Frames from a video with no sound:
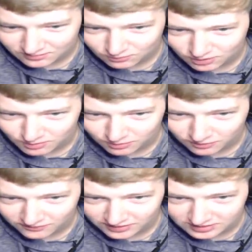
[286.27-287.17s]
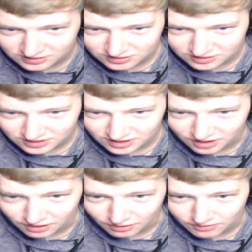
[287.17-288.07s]
One more villager to
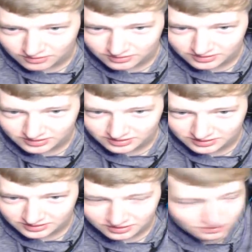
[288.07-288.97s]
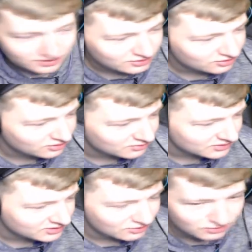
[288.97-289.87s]
go. Only took me
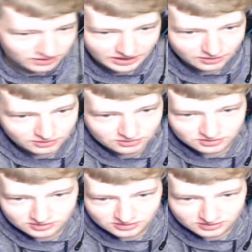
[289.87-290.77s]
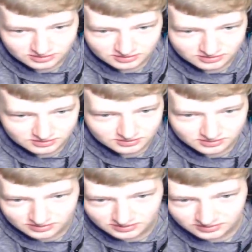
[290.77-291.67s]
2 hours. Dude,
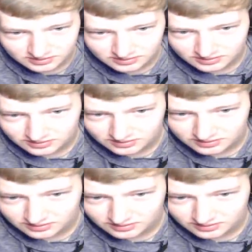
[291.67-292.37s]
I don't know what path you